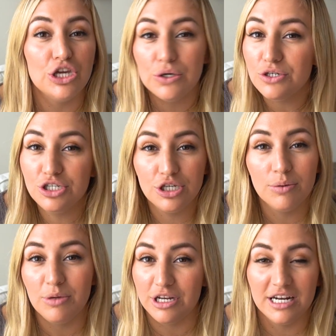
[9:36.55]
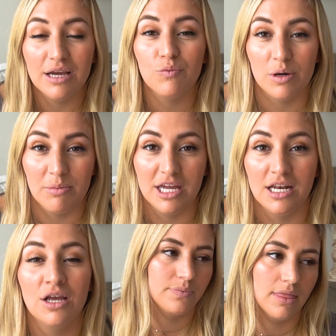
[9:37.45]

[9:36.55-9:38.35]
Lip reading: huge community of women,